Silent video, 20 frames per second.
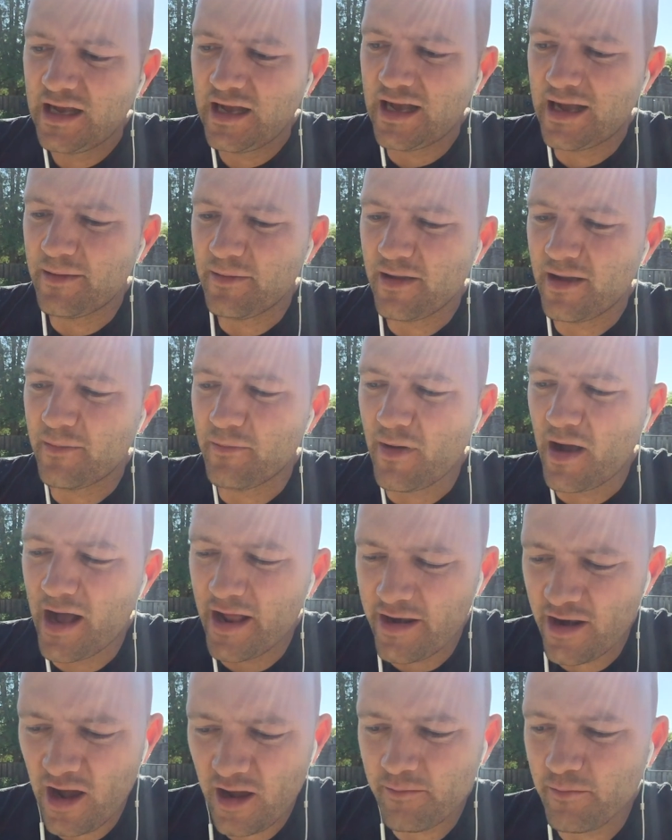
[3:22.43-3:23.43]
I,
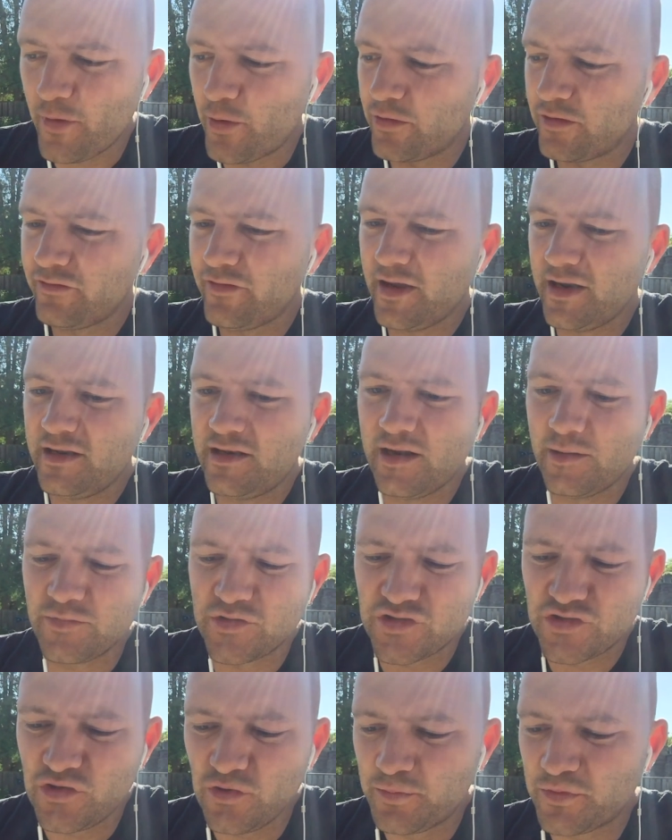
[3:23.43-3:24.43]
am not motivated. I'm
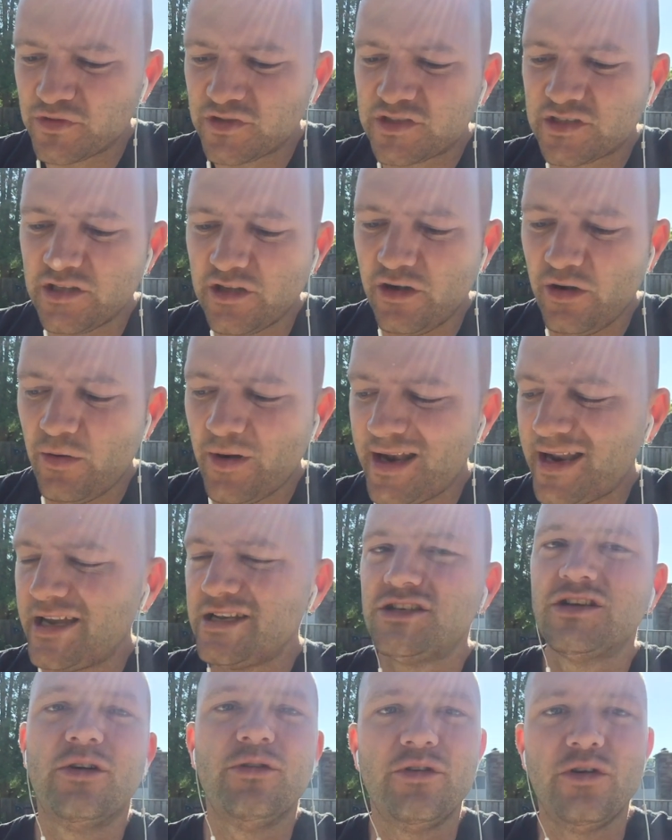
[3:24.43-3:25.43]
super slow and I
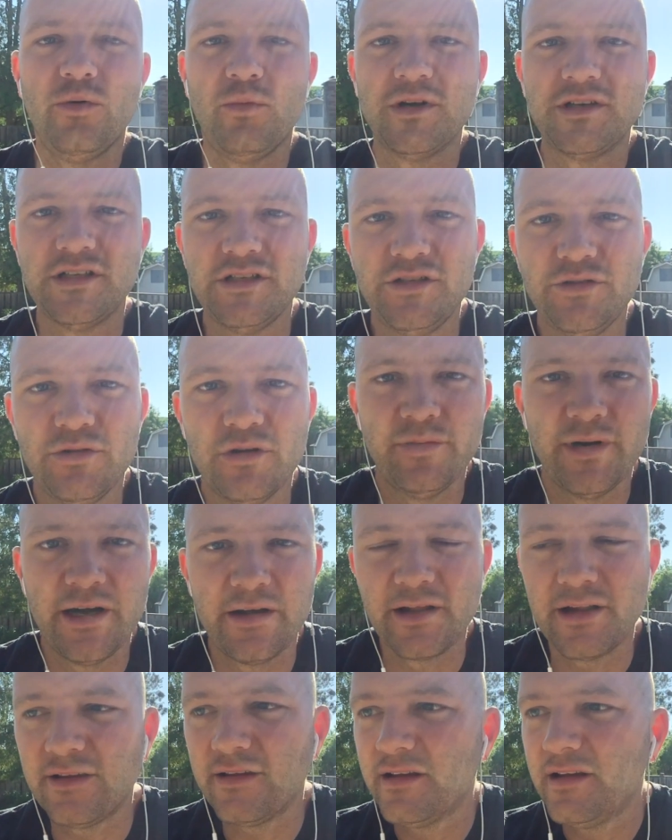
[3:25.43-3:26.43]
don't know what to do
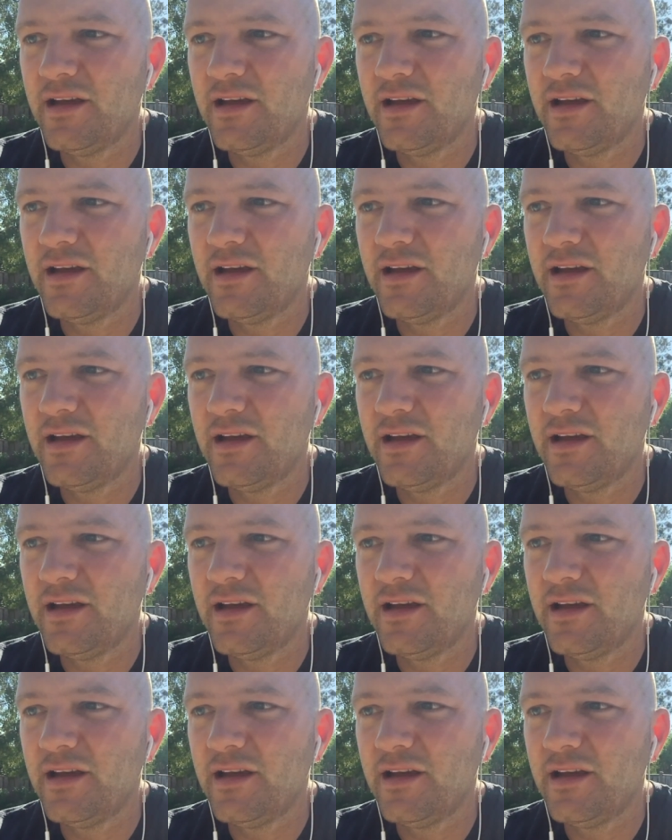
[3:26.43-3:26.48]
about it.